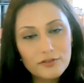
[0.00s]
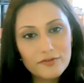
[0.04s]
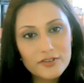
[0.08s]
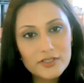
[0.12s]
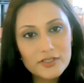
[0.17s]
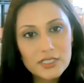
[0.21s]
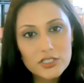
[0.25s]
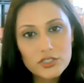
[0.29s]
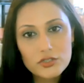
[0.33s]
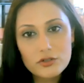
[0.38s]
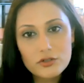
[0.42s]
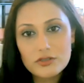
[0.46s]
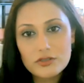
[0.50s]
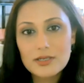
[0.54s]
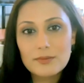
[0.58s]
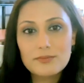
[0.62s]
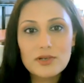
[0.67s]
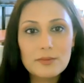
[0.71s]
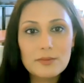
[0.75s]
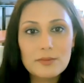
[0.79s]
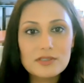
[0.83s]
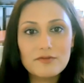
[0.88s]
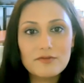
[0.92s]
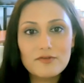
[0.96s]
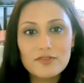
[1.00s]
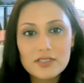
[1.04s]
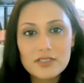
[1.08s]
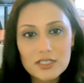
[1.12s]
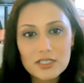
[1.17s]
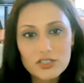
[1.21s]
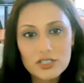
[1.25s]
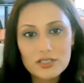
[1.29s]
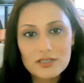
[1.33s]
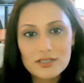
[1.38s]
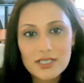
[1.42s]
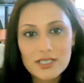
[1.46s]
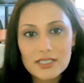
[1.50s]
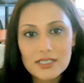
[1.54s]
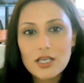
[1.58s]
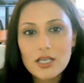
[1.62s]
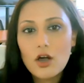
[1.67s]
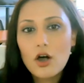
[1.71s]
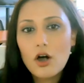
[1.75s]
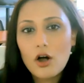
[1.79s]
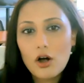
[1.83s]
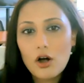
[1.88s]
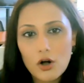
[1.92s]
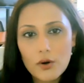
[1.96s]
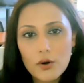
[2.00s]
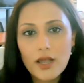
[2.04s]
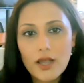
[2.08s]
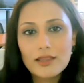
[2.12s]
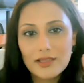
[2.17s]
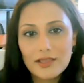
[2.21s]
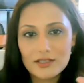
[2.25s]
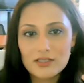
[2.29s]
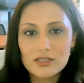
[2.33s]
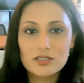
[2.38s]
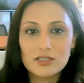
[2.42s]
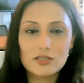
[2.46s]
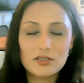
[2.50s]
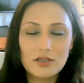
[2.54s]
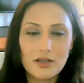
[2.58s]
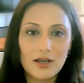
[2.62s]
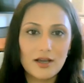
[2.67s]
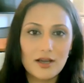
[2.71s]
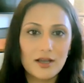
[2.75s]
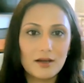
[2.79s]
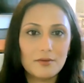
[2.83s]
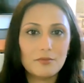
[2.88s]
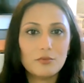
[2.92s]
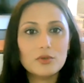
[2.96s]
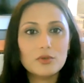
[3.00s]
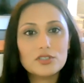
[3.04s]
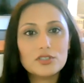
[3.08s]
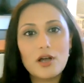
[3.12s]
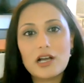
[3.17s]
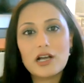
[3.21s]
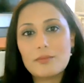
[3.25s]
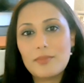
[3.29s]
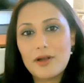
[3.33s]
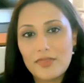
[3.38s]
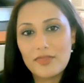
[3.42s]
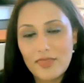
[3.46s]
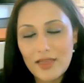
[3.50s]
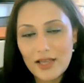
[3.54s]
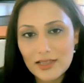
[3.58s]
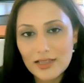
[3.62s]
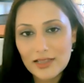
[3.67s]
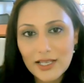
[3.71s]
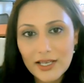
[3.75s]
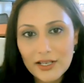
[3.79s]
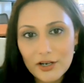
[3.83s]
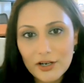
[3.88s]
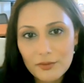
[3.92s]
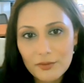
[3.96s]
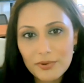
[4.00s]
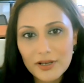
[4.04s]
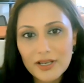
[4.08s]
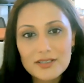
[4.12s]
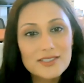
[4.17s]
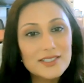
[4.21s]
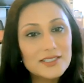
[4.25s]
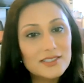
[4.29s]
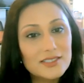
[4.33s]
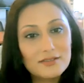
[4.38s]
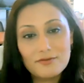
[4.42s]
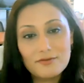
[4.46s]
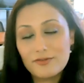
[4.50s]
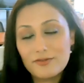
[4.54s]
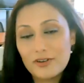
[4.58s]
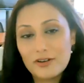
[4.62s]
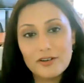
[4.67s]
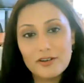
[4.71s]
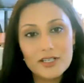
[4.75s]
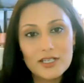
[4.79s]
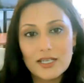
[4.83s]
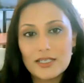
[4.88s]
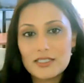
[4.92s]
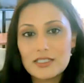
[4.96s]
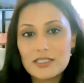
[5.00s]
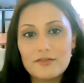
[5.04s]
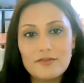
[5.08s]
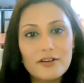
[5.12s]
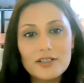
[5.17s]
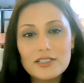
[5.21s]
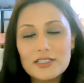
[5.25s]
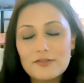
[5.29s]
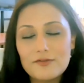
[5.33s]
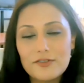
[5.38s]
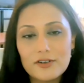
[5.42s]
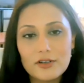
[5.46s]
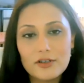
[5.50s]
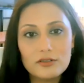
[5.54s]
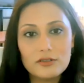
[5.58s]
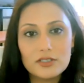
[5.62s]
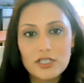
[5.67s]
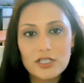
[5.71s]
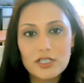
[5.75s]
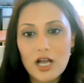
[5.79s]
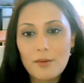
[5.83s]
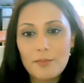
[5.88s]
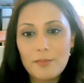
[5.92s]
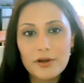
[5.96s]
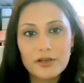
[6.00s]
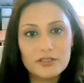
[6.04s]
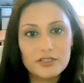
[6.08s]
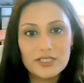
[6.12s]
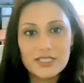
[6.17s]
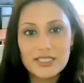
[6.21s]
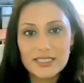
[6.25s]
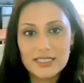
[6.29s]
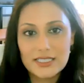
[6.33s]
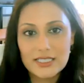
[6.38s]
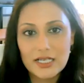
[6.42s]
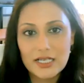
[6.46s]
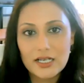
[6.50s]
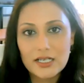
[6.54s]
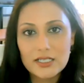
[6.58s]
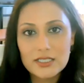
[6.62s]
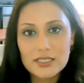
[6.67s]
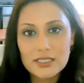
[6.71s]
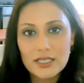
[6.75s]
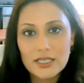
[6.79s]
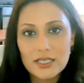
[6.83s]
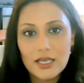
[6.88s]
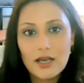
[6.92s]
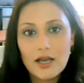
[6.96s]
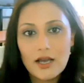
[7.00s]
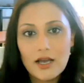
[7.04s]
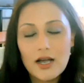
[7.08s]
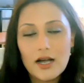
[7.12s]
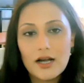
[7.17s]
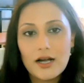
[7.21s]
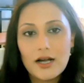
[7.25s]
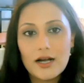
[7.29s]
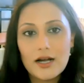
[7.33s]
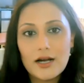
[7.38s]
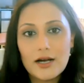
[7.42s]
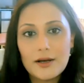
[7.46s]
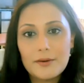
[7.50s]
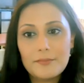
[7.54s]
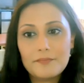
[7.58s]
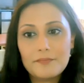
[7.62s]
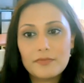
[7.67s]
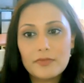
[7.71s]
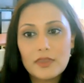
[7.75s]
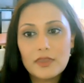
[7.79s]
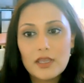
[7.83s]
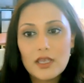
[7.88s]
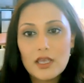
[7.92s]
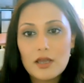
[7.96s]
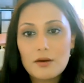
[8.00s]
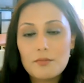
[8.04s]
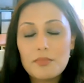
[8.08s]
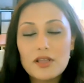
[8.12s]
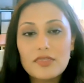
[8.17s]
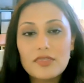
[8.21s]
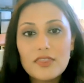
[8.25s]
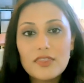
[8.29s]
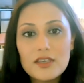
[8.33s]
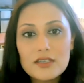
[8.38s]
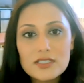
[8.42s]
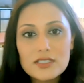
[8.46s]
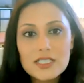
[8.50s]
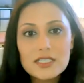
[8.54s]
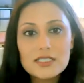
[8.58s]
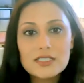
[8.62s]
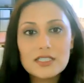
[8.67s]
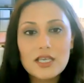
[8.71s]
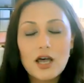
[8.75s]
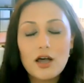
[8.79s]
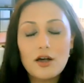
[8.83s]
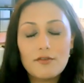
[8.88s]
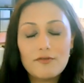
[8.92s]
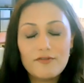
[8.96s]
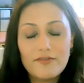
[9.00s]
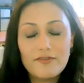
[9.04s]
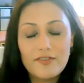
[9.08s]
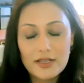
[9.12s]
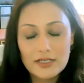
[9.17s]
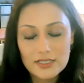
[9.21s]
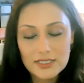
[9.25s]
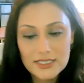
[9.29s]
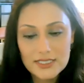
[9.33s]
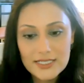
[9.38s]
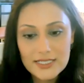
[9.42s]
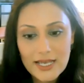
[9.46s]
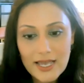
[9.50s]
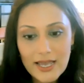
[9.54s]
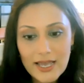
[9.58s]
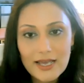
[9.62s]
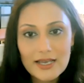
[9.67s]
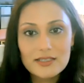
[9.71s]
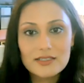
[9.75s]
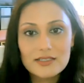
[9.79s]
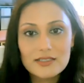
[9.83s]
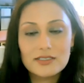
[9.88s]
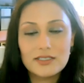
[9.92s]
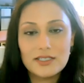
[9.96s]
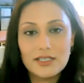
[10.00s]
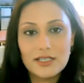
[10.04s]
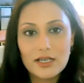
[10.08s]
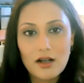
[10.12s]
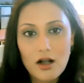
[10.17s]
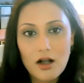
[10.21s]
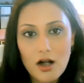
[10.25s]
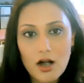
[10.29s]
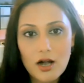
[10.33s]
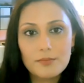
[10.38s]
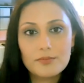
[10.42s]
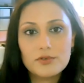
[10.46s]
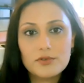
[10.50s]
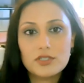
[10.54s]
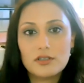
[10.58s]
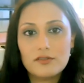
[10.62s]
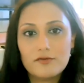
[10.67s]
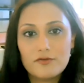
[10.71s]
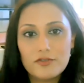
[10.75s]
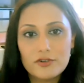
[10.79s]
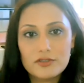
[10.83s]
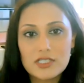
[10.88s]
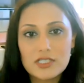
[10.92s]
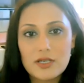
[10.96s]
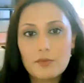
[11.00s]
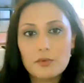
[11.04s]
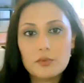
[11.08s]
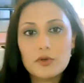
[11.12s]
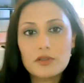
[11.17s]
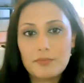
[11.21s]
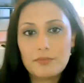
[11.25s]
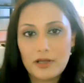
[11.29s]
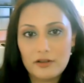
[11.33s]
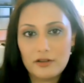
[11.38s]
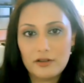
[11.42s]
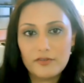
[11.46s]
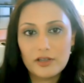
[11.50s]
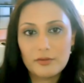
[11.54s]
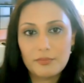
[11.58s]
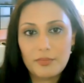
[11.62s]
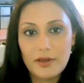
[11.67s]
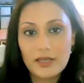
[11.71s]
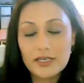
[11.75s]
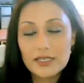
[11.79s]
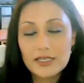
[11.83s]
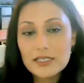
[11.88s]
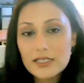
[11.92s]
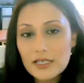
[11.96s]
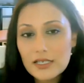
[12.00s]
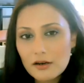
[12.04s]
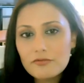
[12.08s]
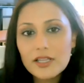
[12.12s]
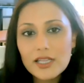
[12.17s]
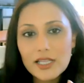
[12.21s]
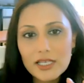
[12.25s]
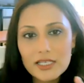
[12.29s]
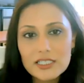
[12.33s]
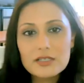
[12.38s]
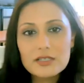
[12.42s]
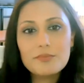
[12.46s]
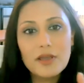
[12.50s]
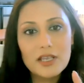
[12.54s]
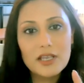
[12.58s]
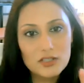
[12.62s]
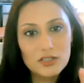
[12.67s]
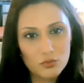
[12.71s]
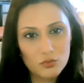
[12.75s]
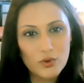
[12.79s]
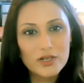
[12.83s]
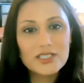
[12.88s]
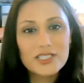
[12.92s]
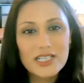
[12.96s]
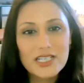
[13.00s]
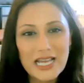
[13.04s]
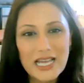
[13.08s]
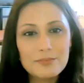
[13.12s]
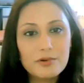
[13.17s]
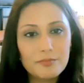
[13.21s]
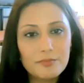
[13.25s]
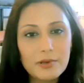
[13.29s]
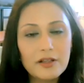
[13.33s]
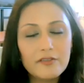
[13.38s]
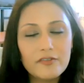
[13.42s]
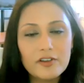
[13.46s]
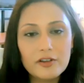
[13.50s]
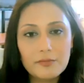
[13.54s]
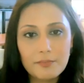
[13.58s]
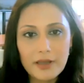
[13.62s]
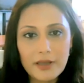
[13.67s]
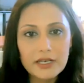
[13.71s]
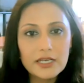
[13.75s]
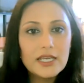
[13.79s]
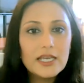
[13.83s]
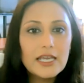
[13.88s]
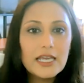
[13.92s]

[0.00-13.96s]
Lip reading: physician, or sometimes the physician says, okay, we'll talk about that later, because it's a very difficult topic to discuss. But this is a fantastic option for someone with pelvic pain. And it really depends what type of pelvic pain.